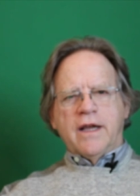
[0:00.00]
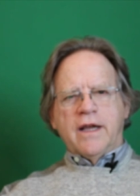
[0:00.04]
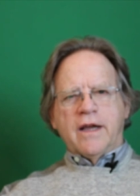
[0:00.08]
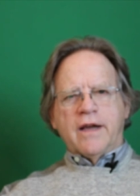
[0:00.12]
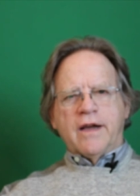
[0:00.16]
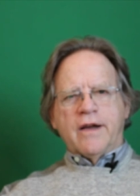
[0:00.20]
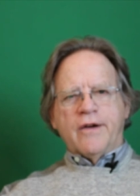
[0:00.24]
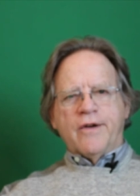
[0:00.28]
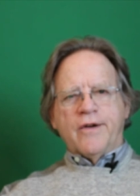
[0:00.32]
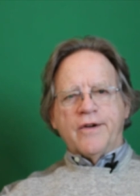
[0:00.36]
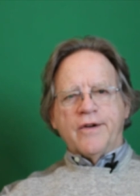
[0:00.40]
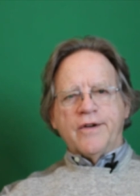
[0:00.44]

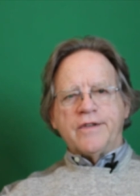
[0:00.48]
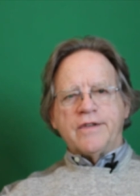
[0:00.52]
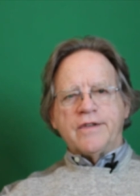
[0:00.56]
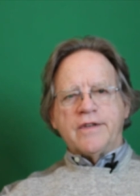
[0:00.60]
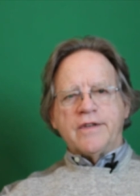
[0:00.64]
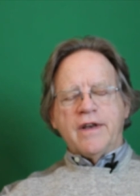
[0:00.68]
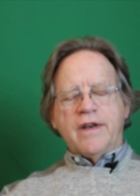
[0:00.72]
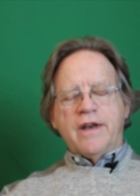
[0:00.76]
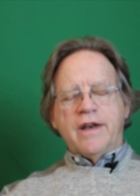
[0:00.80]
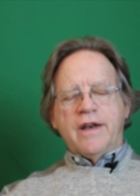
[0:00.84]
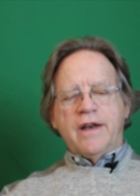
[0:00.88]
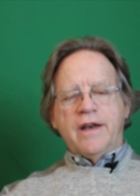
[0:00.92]

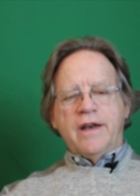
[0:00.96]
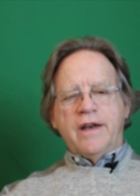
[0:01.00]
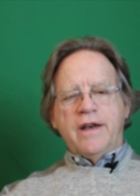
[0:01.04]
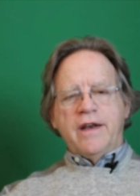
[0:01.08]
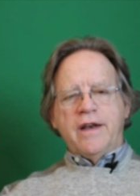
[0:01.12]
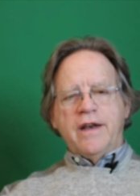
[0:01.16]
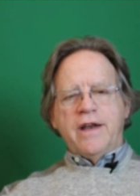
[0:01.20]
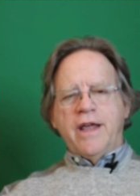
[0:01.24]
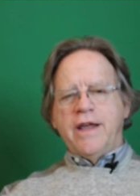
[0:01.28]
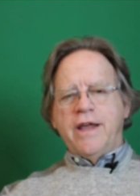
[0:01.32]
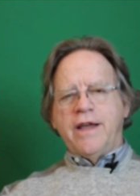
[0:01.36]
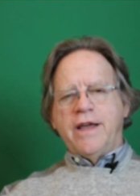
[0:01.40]

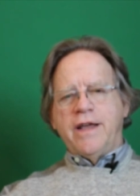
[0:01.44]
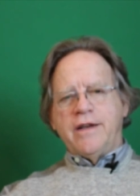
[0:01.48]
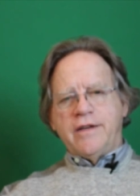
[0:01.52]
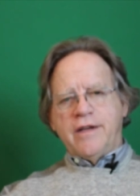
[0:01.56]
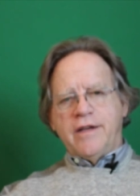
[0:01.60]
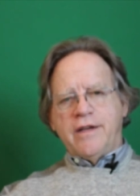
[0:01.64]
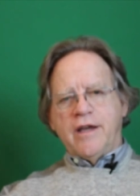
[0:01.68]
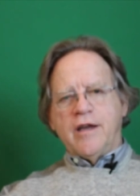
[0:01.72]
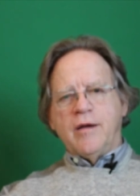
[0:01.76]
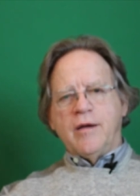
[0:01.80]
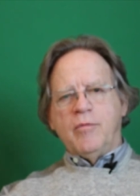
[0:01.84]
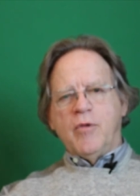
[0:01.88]
now you got to
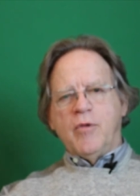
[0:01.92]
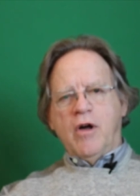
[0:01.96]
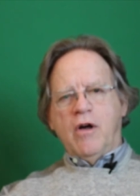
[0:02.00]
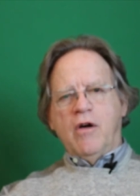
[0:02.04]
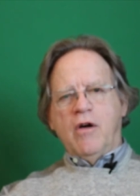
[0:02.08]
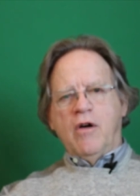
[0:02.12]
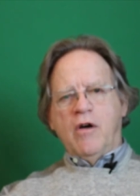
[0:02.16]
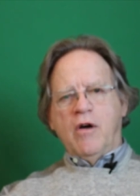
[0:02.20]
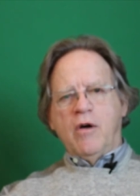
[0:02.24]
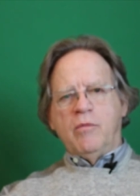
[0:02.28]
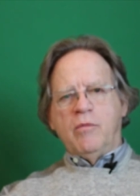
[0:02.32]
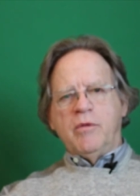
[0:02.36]
take them all
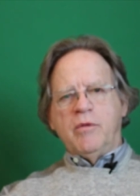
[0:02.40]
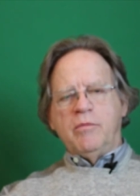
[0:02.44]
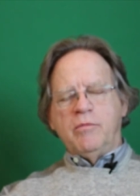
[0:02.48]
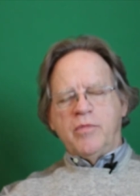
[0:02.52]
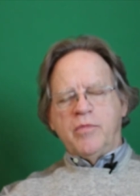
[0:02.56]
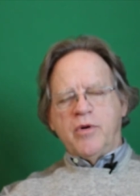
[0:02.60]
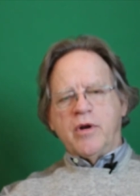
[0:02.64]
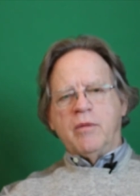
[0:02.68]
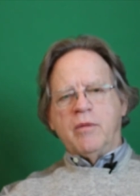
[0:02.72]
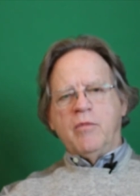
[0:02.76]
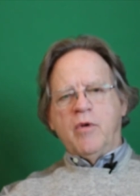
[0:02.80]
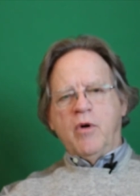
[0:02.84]
home and
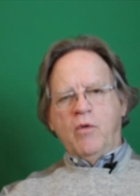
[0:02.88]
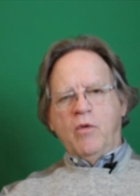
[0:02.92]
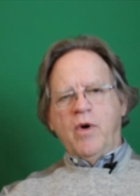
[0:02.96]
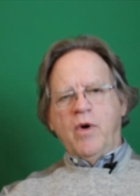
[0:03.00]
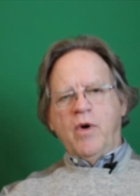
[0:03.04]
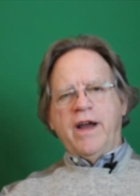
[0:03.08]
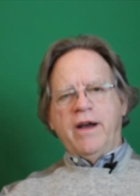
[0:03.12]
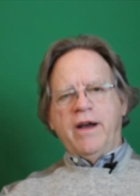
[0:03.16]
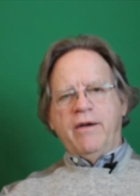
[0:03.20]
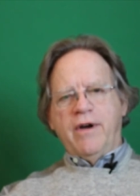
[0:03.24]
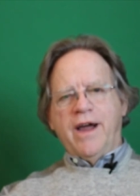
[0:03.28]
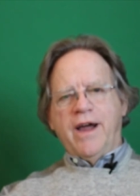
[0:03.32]
put them
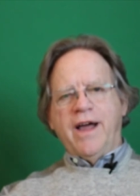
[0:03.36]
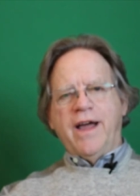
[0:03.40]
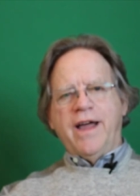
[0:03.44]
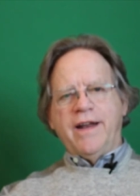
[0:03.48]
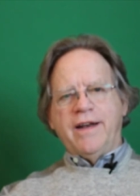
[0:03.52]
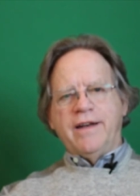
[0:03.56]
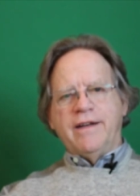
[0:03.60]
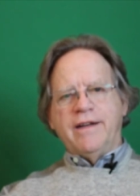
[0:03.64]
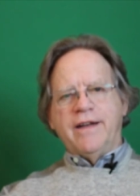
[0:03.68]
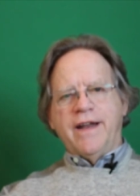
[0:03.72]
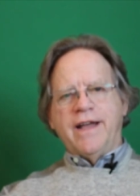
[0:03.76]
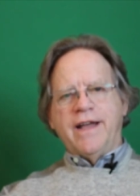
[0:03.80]
away, right?
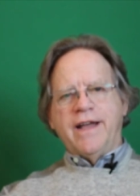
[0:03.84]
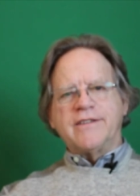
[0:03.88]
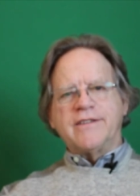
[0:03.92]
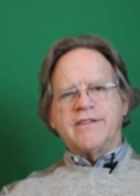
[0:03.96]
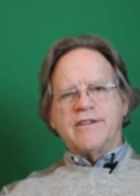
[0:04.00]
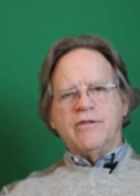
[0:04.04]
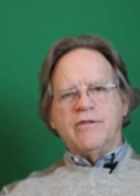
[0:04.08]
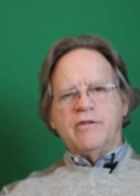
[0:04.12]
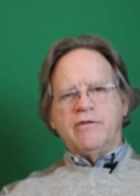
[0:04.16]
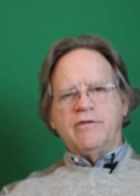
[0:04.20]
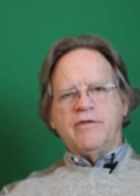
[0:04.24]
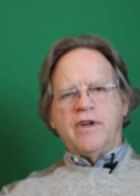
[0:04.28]
That's
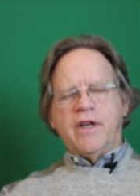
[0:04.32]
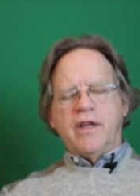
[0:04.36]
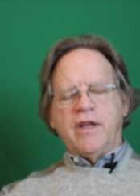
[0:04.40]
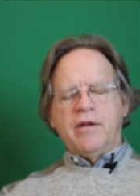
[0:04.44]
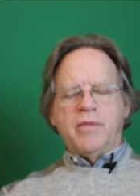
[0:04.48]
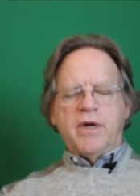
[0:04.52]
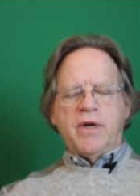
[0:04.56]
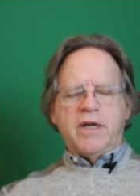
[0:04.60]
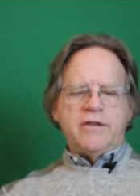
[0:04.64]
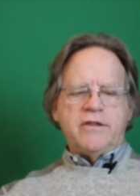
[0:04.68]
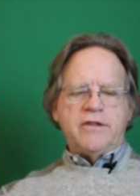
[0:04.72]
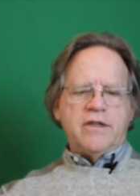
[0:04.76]
no fun,
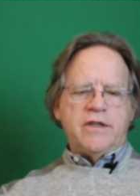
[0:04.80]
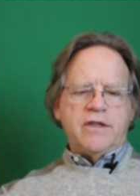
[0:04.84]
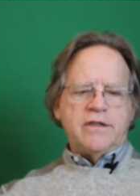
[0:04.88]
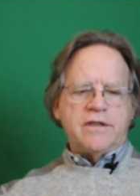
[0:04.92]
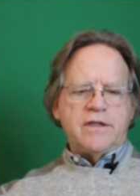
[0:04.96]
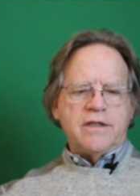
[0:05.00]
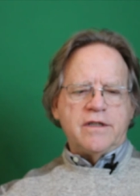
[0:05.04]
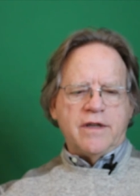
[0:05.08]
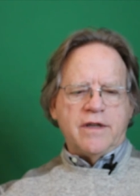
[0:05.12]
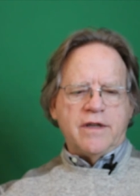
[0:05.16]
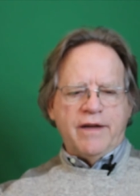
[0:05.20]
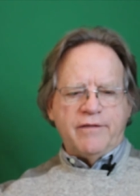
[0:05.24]
but you
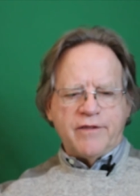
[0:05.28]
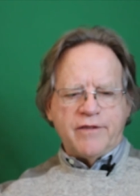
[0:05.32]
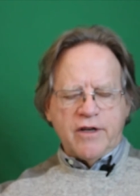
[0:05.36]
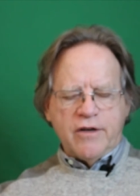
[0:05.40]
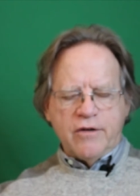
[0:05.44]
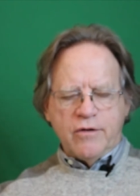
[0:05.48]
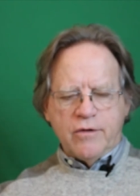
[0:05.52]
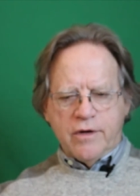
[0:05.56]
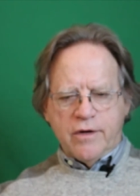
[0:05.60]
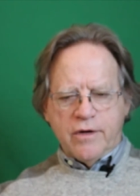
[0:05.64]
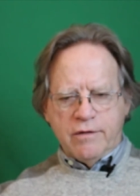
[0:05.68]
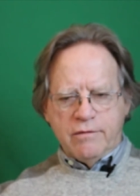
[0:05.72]
still have to
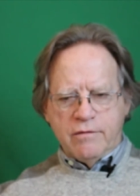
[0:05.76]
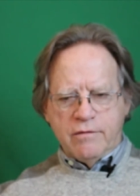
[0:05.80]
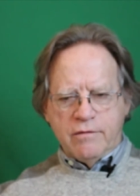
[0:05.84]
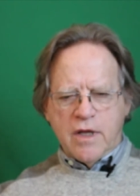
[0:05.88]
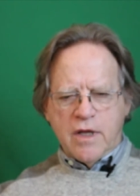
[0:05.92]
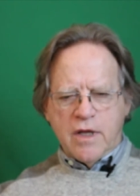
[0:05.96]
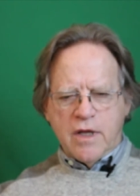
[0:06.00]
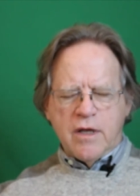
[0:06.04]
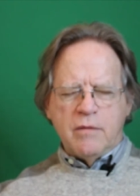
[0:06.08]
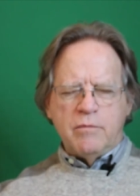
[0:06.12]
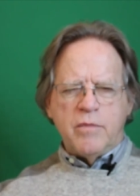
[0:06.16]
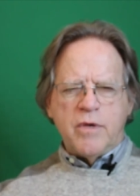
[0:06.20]
do it.
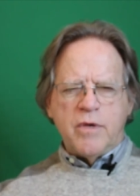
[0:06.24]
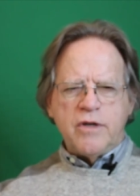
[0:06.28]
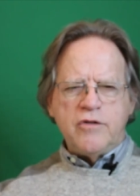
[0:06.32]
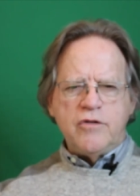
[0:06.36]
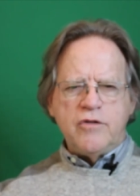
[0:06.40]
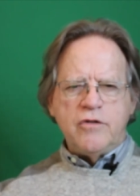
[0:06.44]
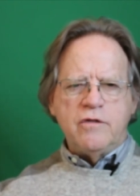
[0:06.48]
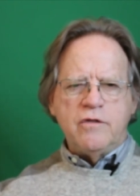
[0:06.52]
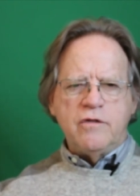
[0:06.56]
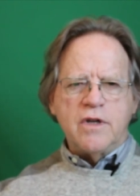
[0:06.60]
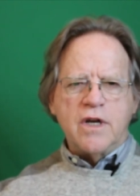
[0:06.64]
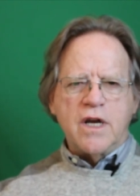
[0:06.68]
But
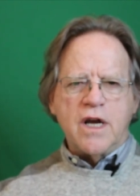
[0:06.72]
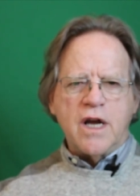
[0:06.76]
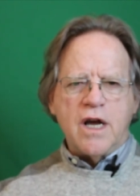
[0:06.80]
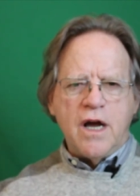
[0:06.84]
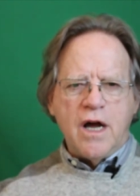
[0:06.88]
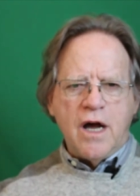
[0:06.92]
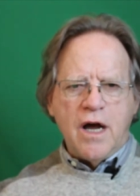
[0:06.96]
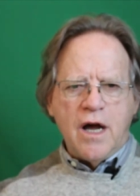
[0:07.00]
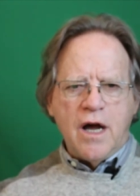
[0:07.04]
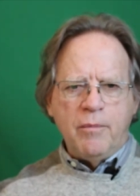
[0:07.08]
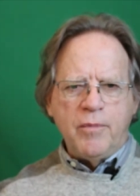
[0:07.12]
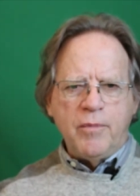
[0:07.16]
you
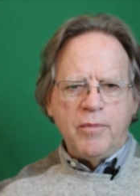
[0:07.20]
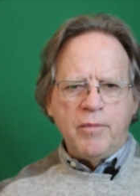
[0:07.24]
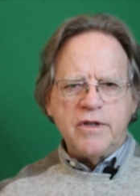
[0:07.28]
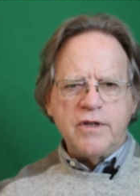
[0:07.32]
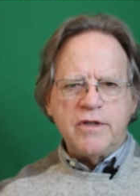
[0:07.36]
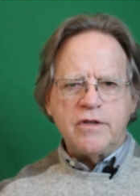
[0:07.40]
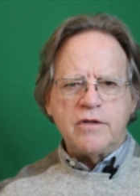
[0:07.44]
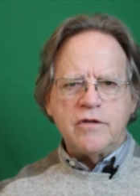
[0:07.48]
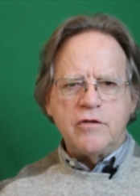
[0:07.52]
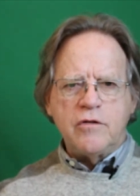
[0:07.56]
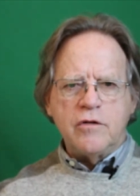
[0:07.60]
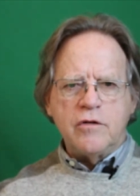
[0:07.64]

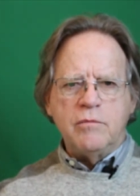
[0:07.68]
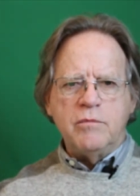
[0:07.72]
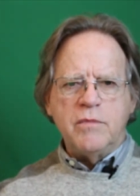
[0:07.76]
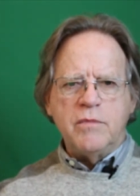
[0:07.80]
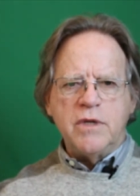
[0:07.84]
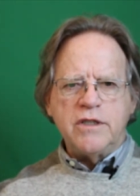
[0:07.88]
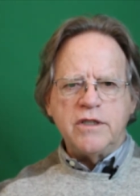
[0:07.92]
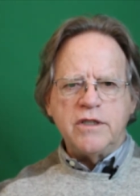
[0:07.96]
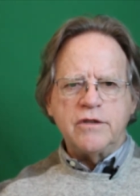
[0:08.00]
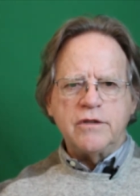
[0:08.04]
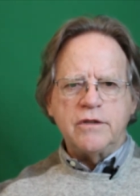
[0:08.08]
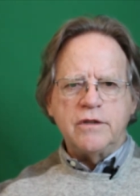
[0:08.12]
accomplished your
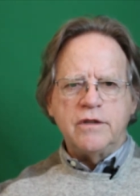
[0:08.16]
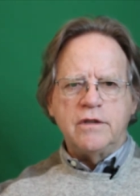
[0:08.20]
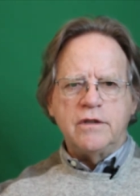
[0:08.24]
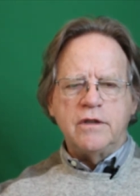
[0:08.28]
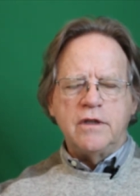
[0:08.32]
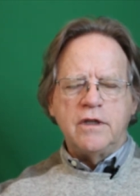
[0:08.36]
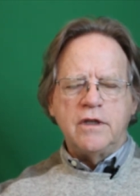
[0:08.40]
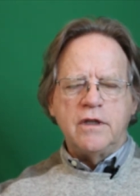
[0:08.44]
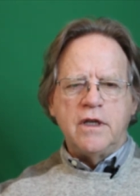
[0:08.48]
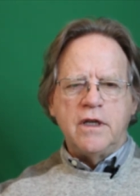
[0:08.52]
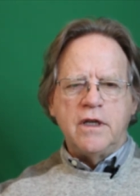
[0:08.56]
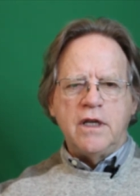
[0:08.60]
mission
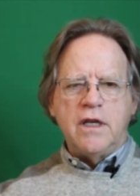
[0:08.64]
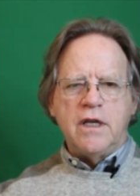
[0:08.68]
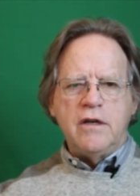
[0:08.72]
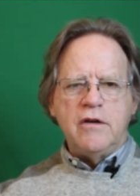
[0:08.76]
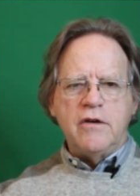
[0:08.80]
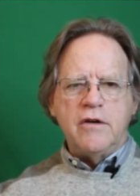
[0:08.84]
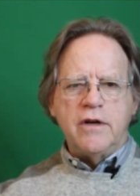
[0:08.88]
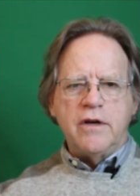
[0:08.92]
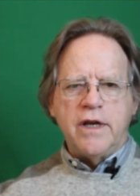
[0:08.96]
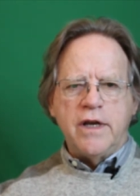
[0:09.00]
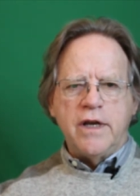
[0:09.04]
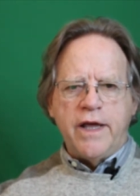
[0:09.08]
in
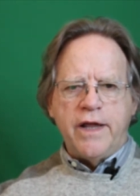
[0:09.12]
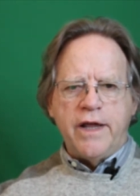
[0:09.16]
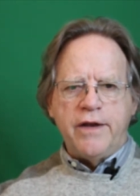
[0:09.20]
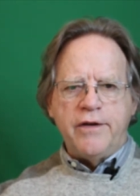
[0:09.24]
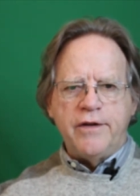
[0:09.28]
your head.